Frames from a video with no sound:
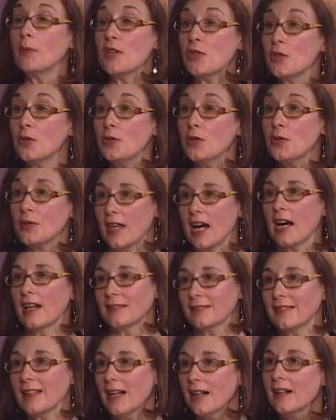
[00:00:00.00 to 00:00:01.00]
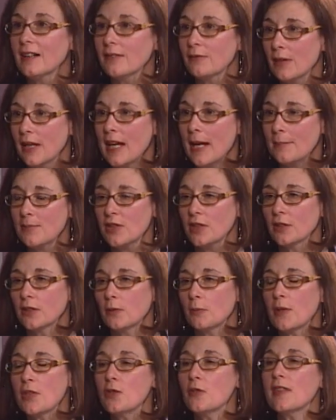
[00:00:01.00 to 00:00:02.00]
we do do that. You do yeah, do that. We absolutely
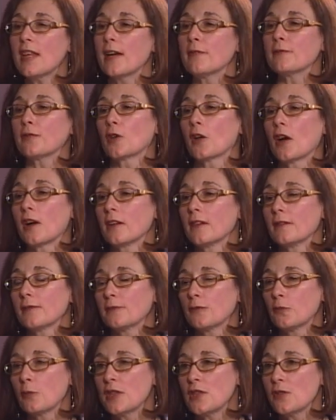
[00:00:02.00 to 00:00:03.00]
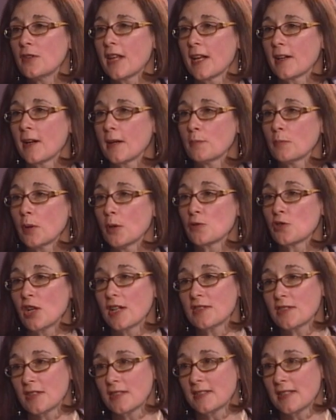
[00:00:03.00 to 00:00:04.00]
okay. we do that for our we do that on
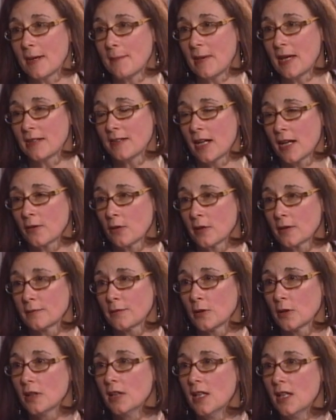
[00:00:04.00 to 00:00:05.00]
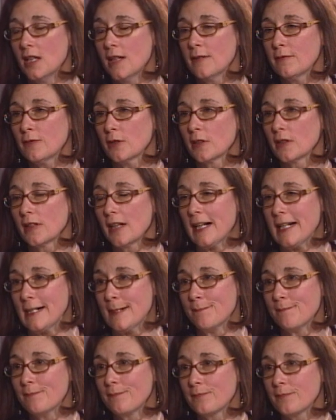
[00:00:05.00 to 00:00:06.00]
projustice.mn.org for for
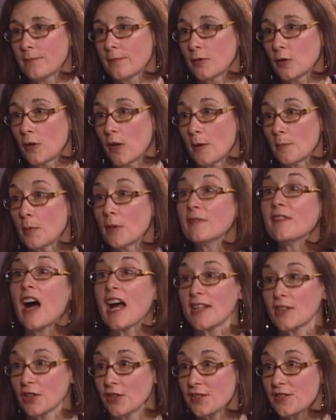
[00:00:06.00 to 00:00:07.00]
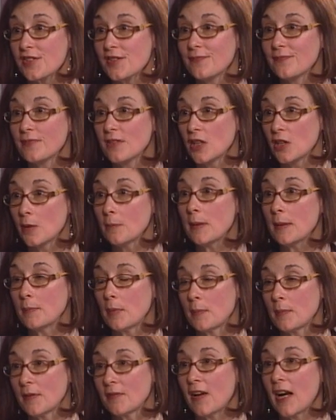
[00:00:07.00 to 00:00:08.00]
um, for our providers. Okay. You know,
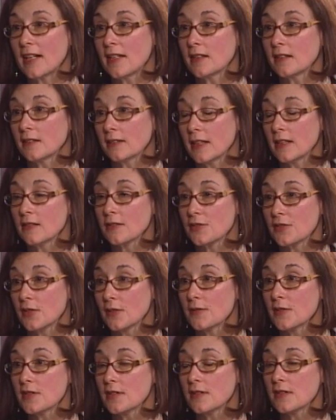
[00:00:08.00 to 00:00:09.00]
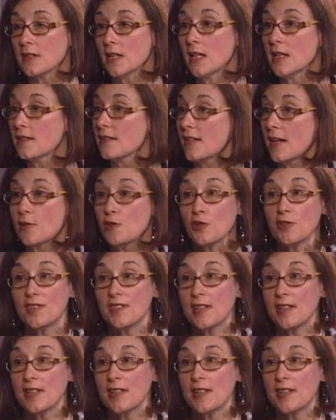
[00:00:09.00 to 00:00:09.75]
people providing the legal services session